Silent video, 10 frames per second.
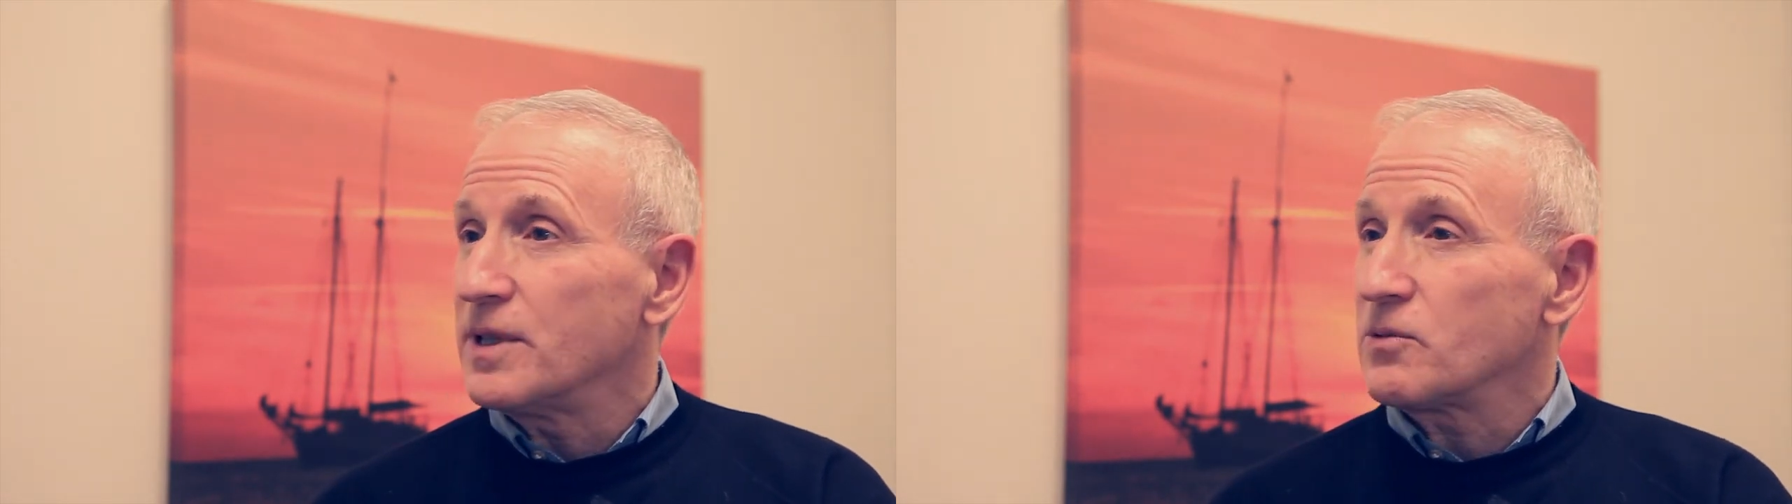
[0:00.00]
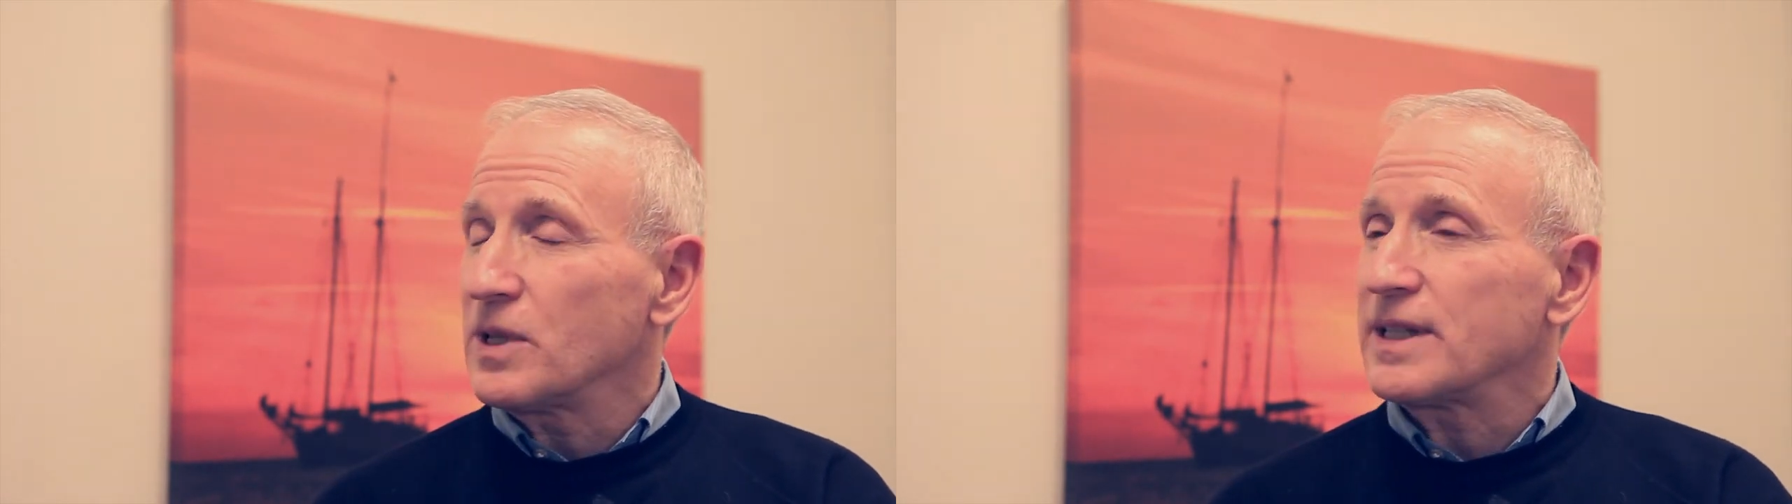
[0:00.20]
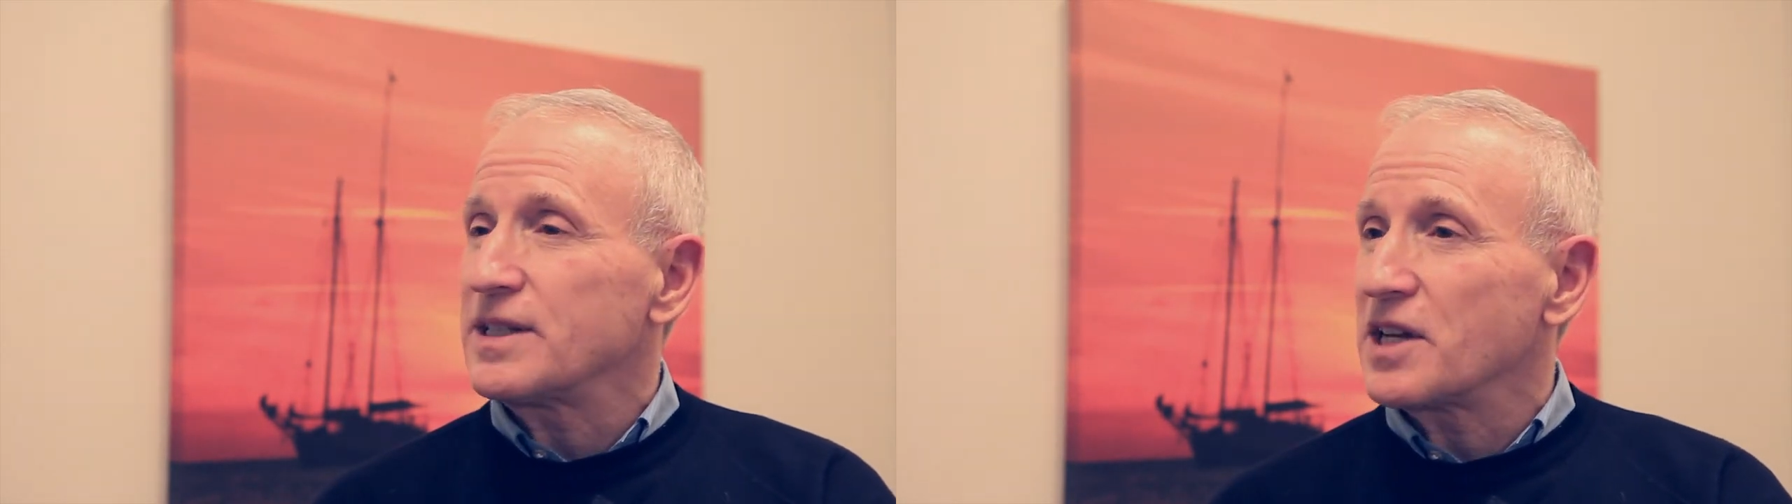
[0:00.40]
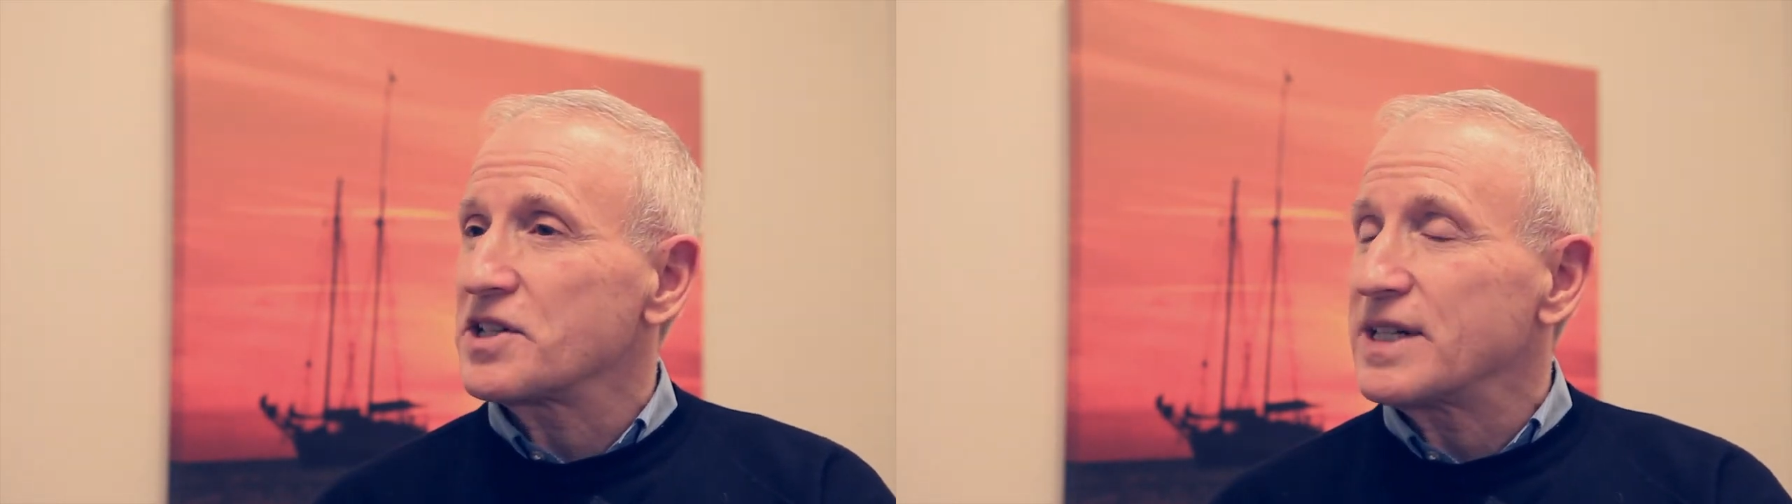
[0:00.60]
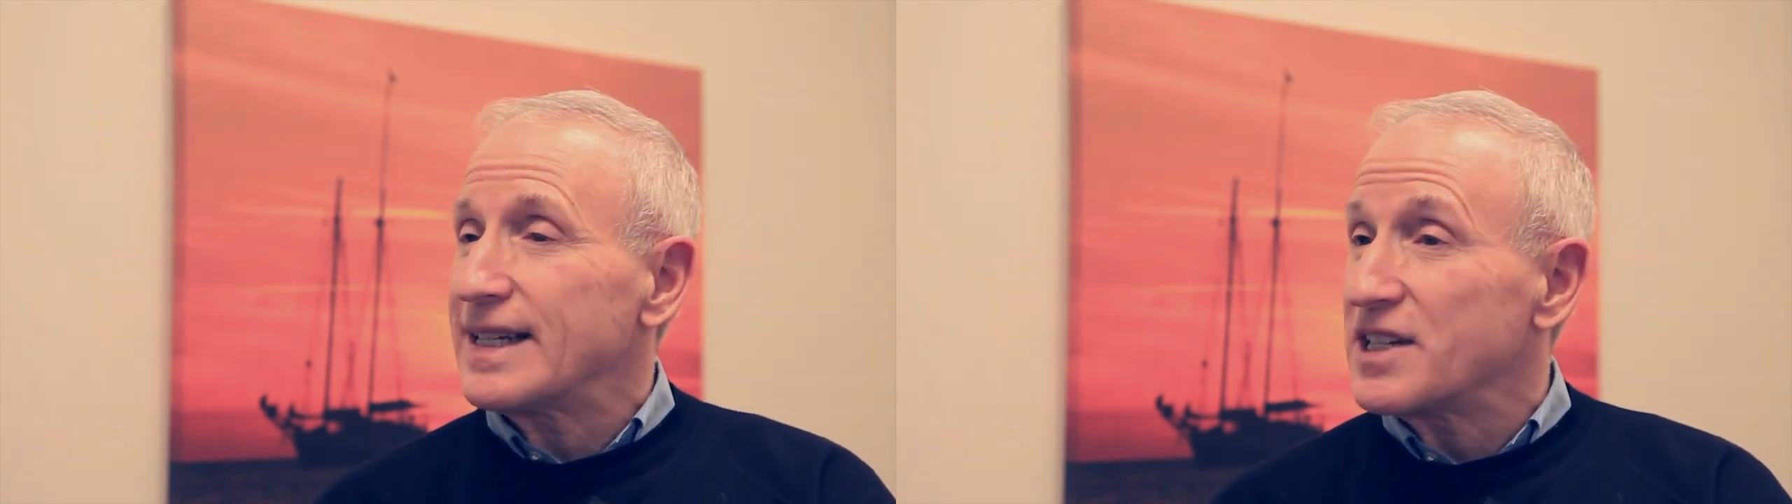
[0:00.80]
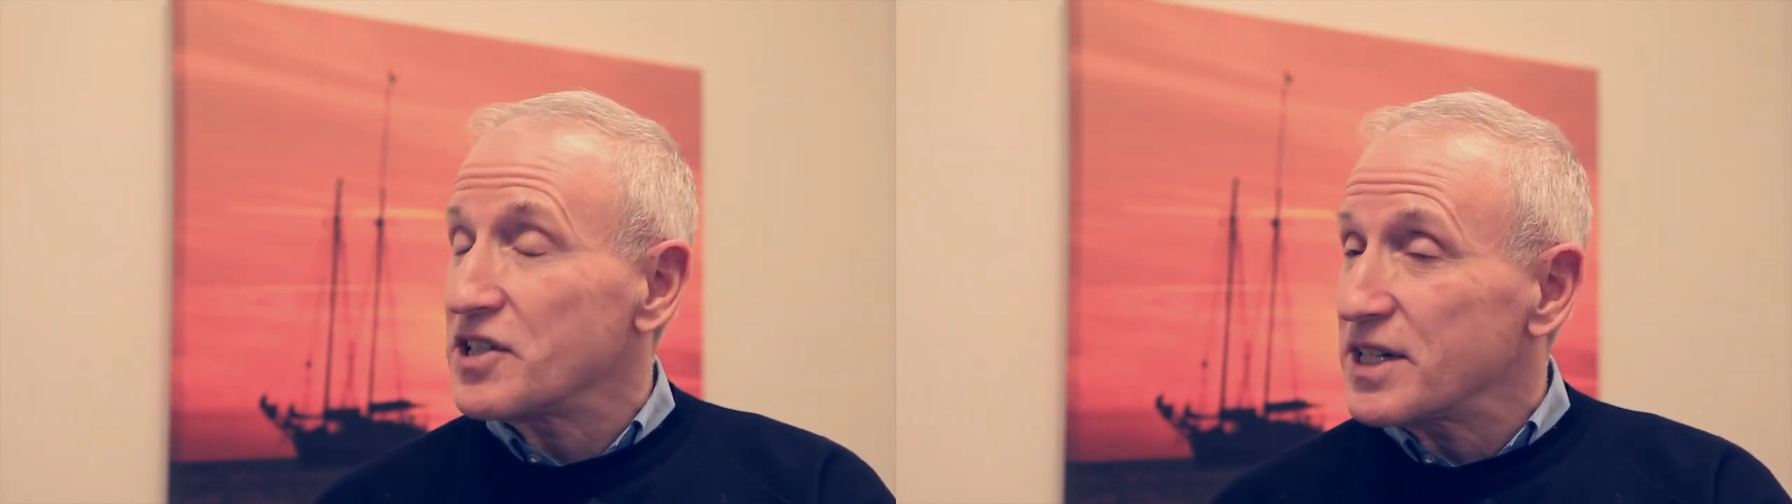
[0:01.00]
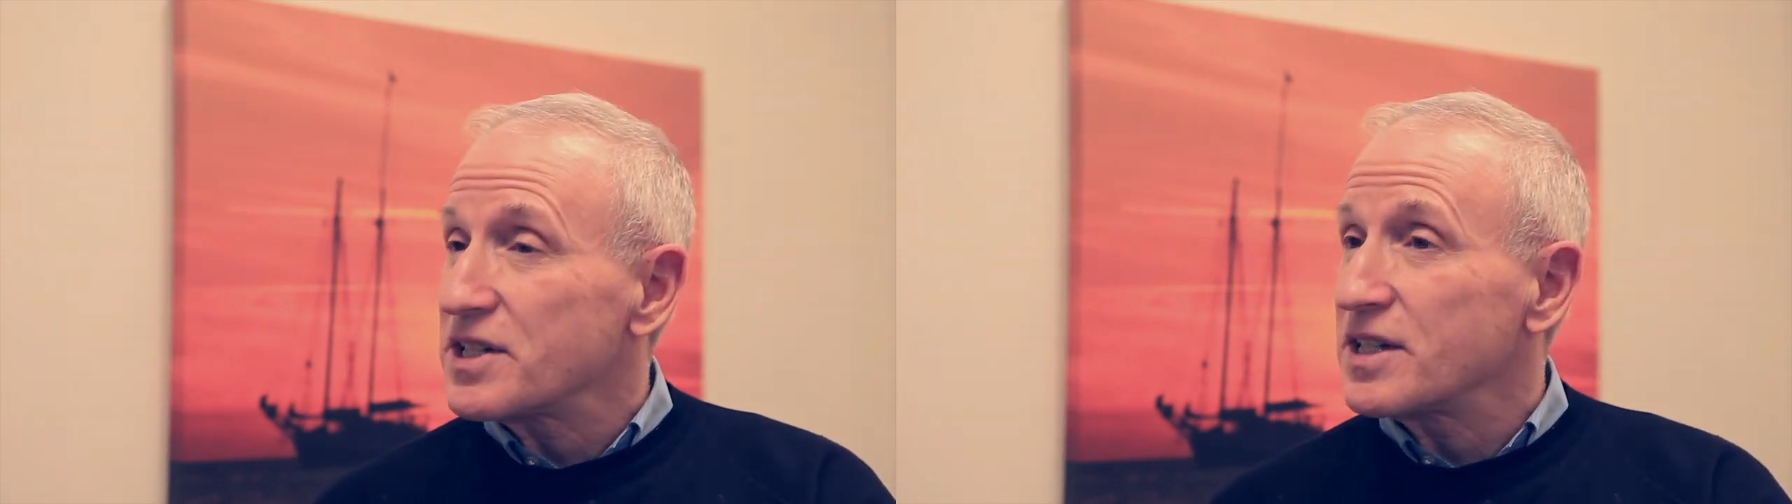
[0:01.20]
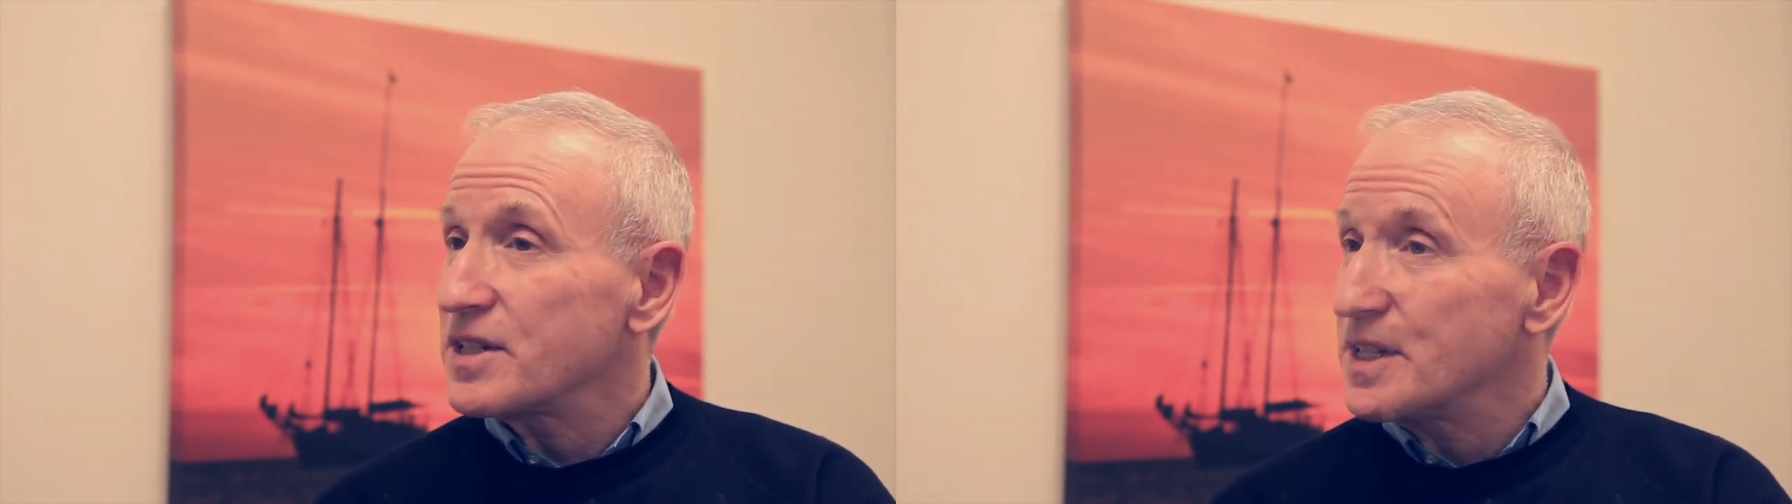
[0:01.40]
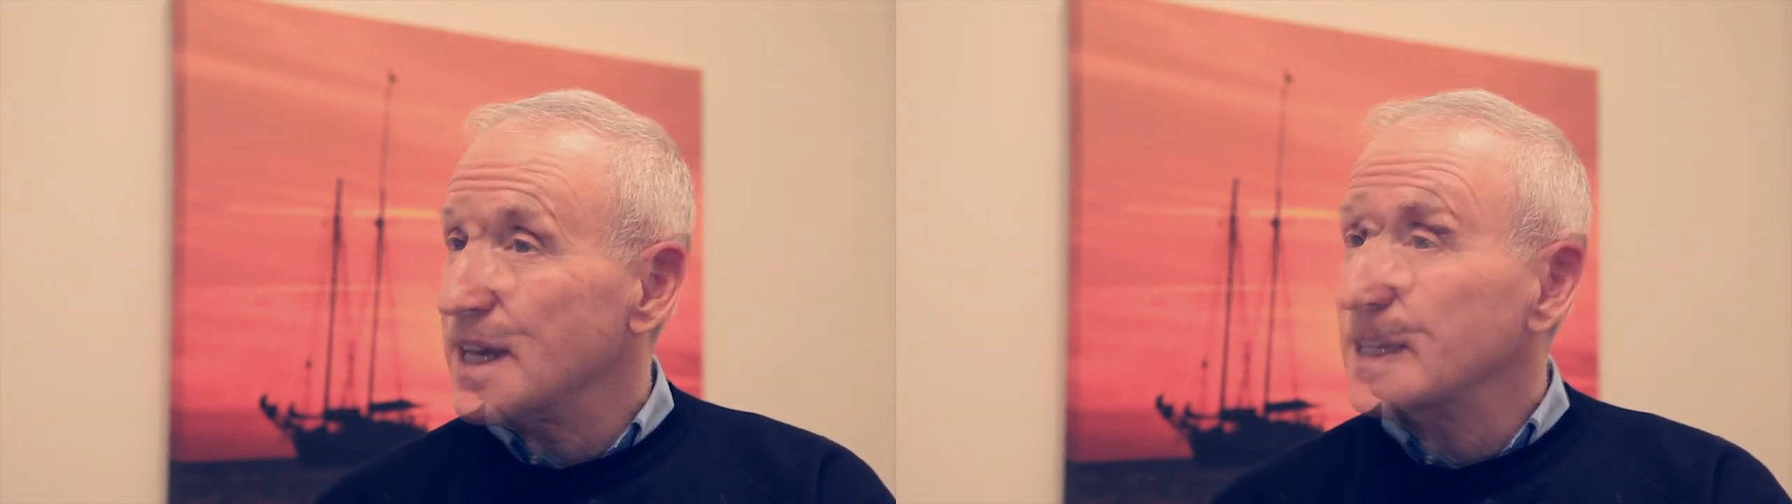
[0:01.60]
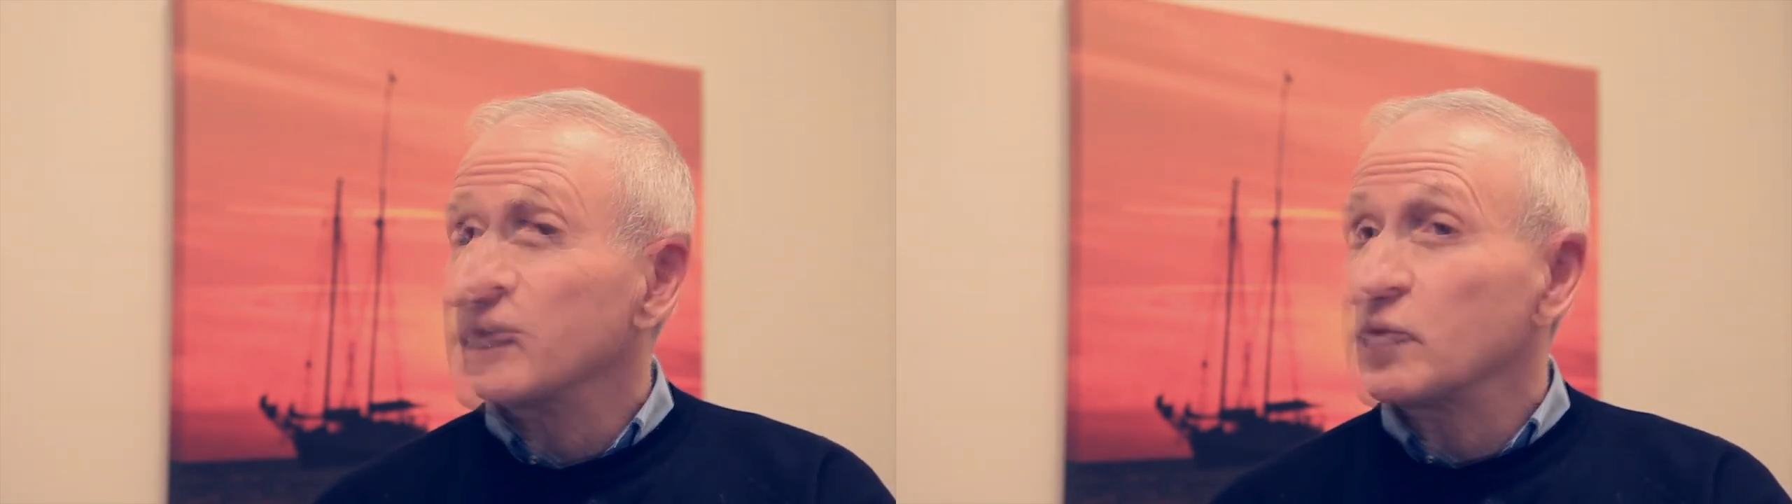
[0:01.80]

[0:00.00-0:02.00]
really doesn't exist today.